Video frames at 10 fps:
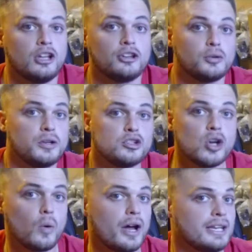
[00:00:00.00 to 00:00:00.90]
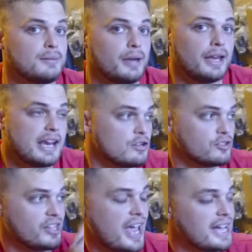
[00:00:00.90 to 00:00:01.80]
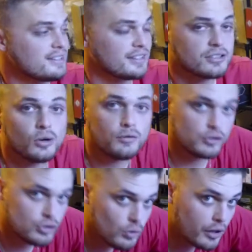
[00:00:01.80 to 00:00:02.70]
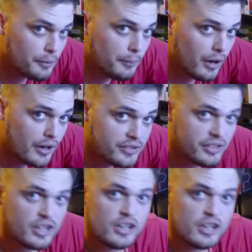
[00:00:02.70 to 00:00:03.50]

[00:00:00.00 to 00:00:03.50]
So when you go on eBay and you see a headset's going for $200,